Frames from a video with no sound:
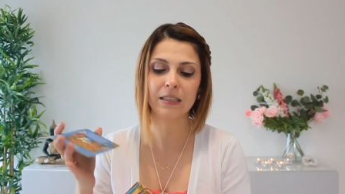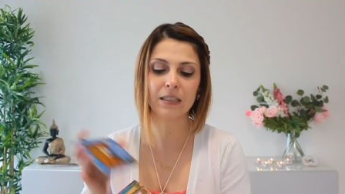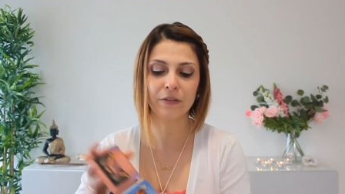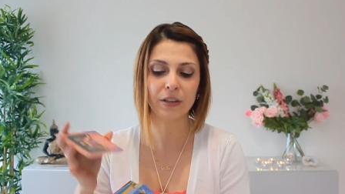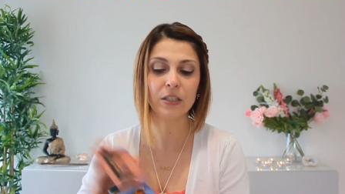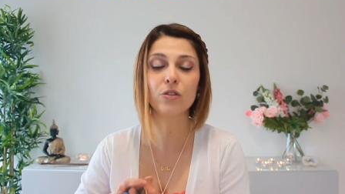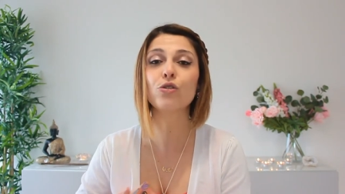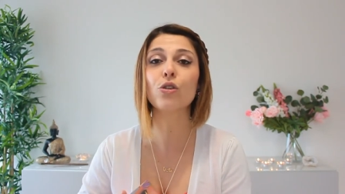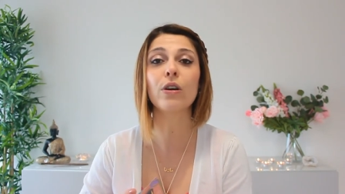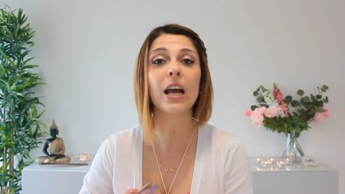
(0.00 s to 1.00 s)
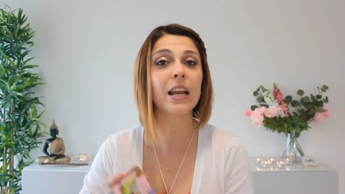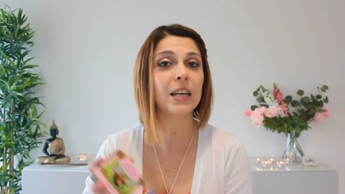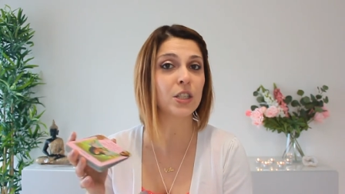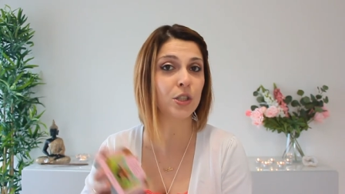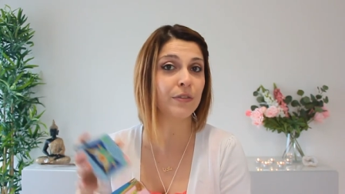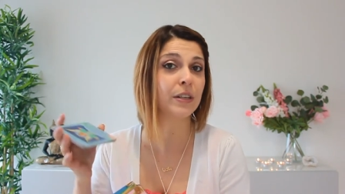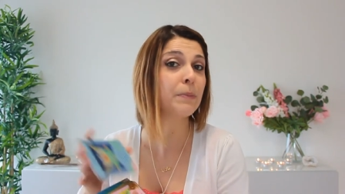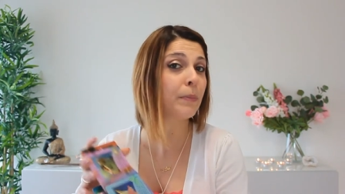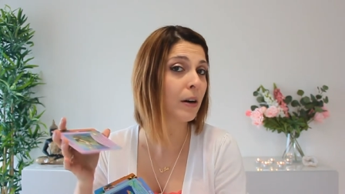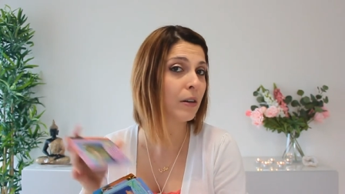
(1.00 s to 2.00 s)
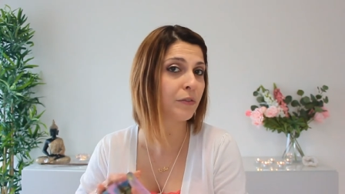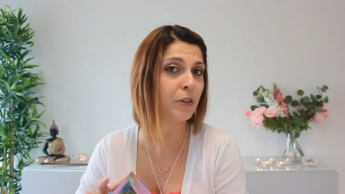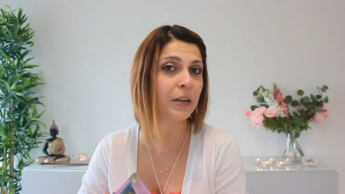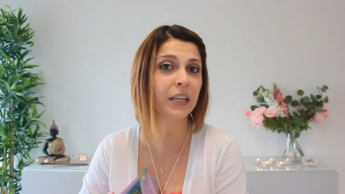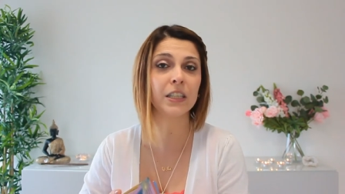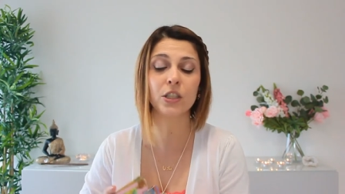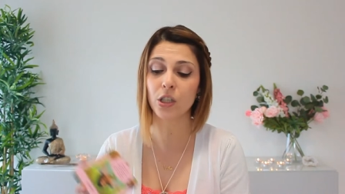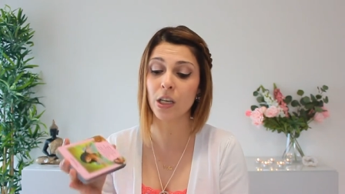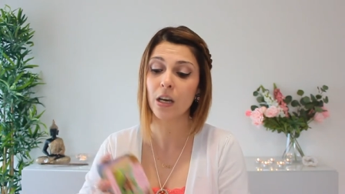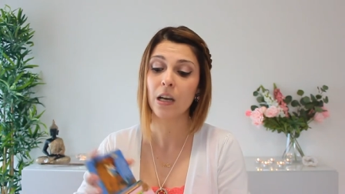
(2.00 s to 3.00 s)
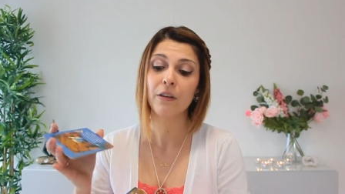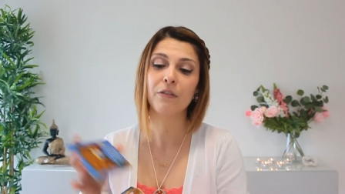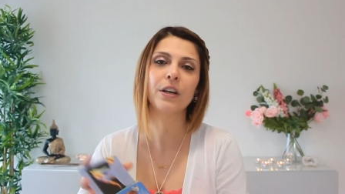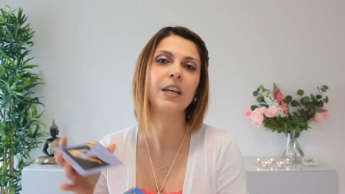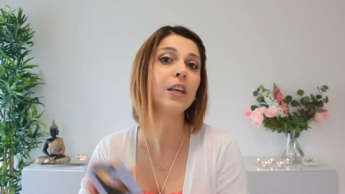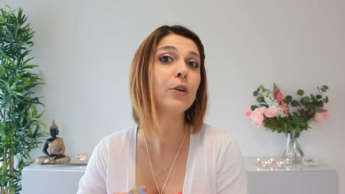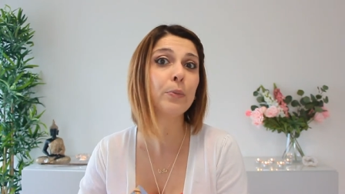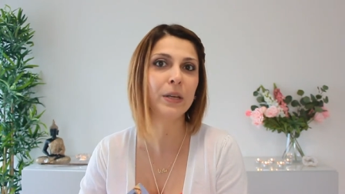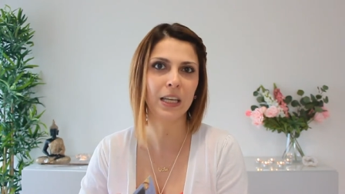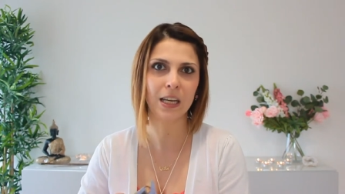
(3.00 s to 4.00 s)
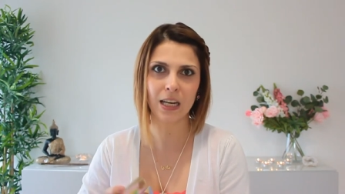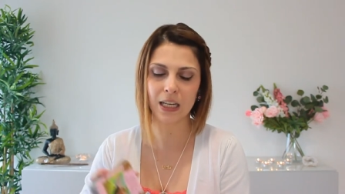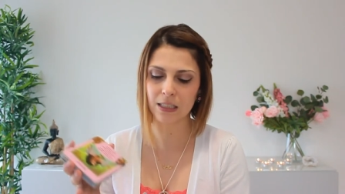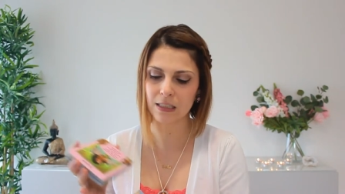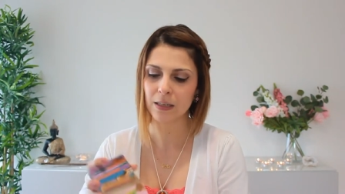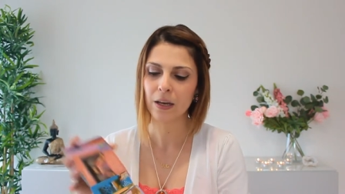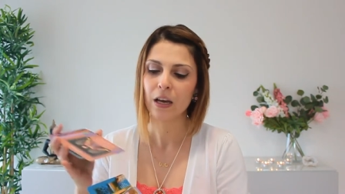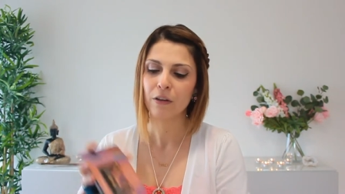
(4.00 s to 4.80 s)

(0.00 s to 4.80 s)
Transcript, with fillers: It's a very strong energy, very powerful energy for new beginnings,